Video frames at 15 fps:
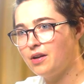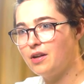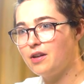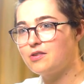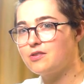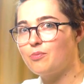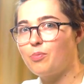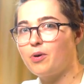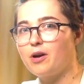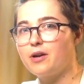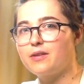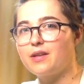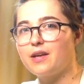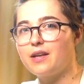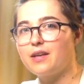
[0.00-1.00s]
It's the
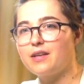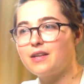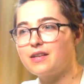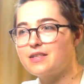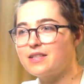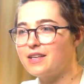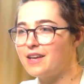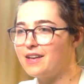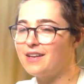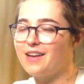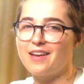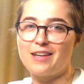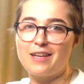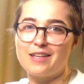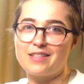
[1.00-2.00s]
part that doesn't get
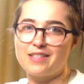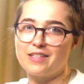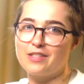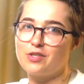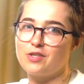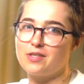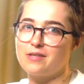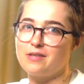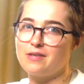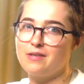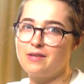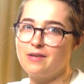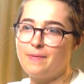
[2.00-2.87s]
any attention.